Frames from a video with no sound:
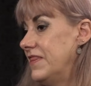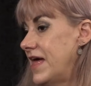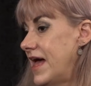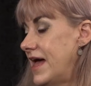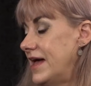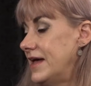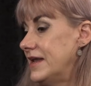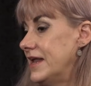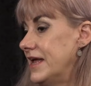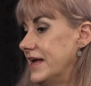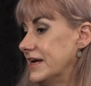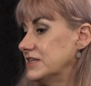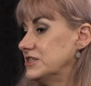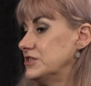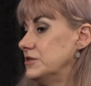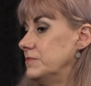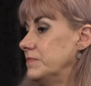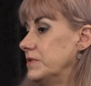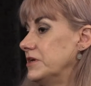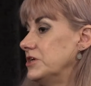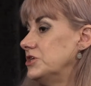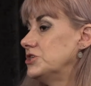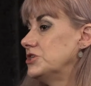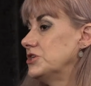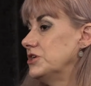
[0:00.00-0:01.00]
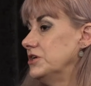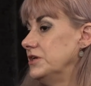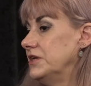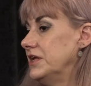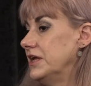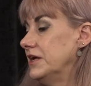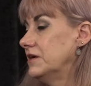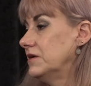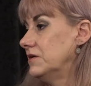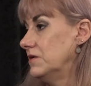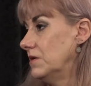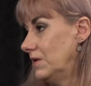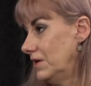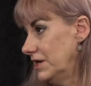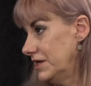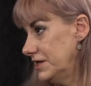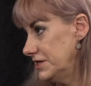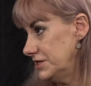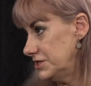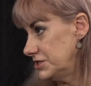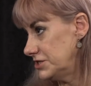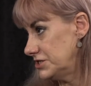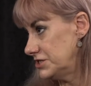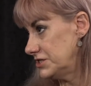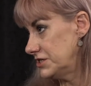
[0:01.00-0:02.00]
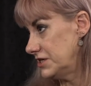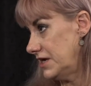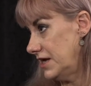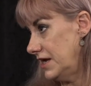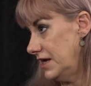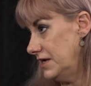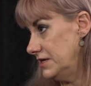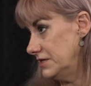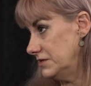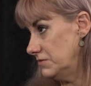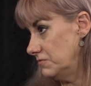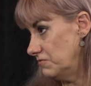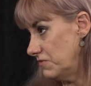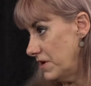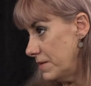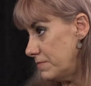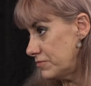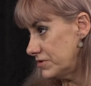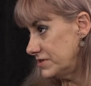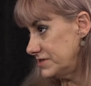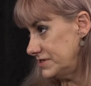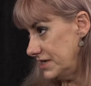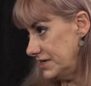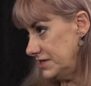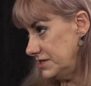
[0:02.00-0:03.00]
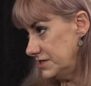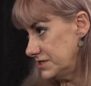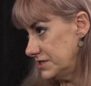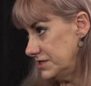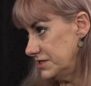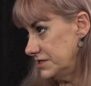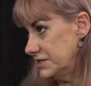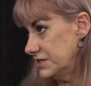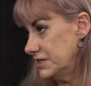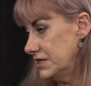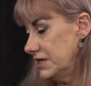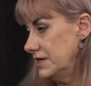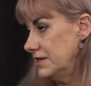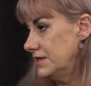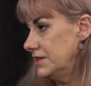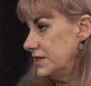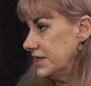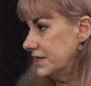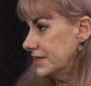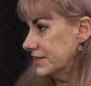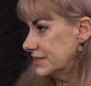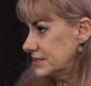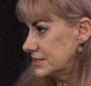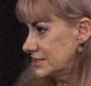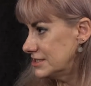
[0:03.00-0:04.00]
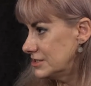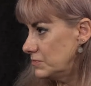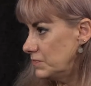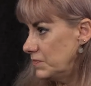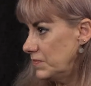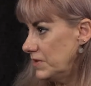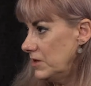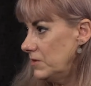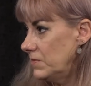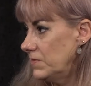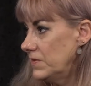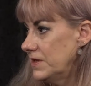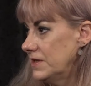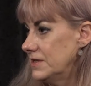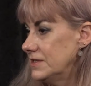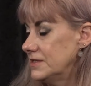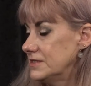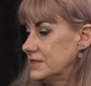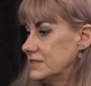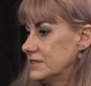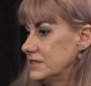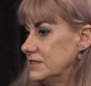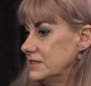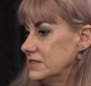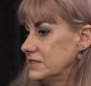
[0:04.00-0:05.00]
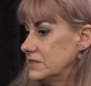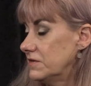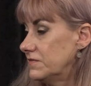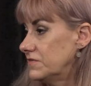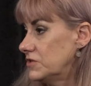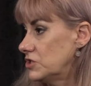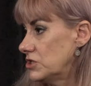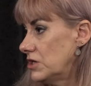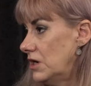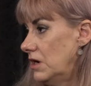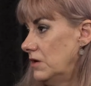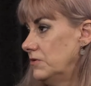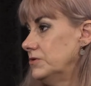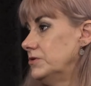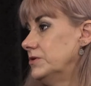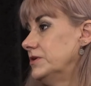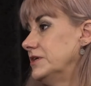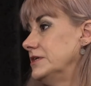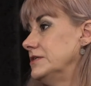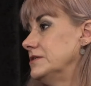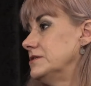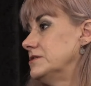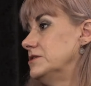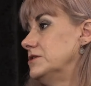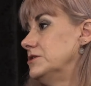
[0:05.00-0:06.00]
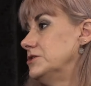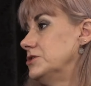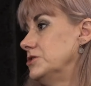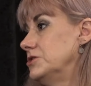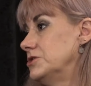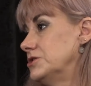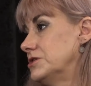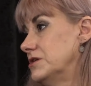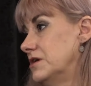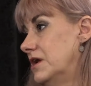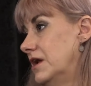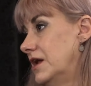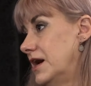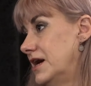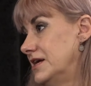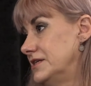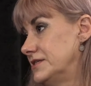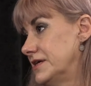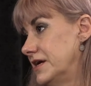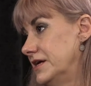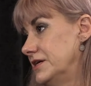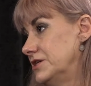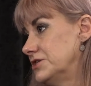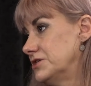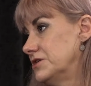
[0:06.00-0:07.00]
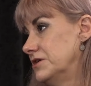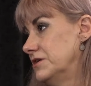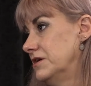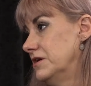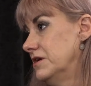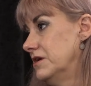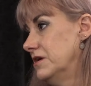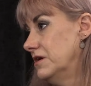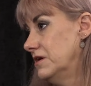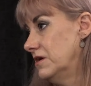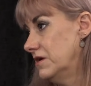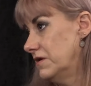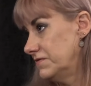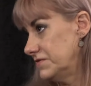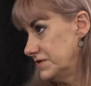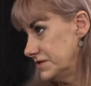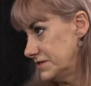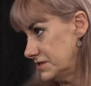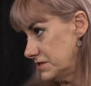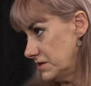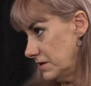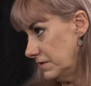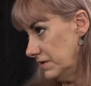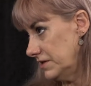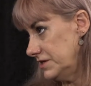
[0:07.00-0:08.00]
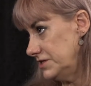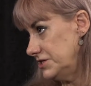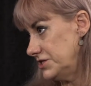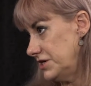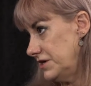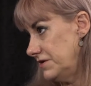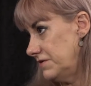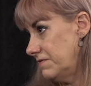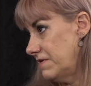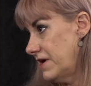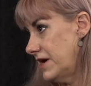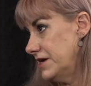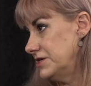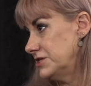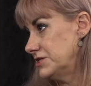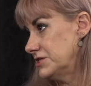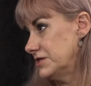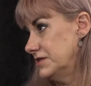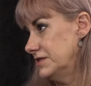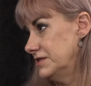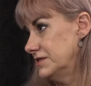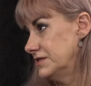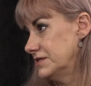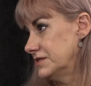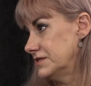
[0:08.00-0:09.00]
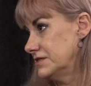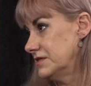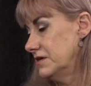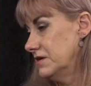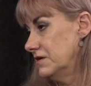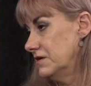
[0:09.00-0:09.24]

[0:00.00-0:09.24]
that exhibition acknowledged and represented the experiences of childhood institutionalisation of the stolen generations,